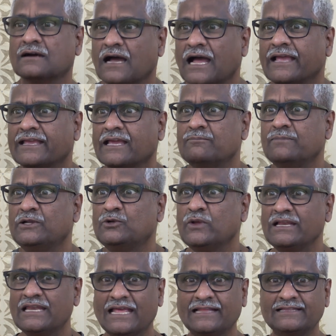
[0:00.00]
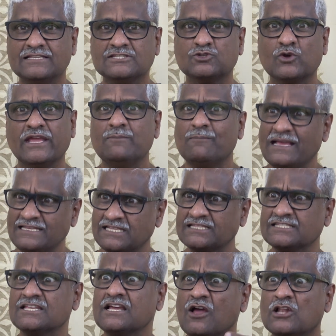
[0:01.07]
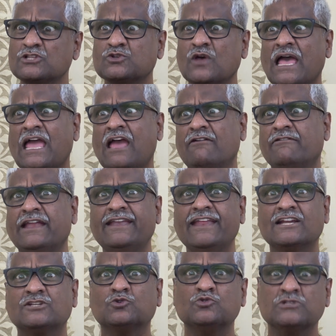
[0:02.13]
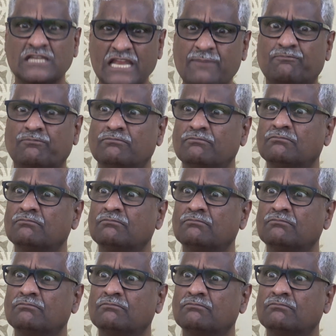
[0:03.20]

I can be doing like this. So in my satsang also, I have idiots who sleep.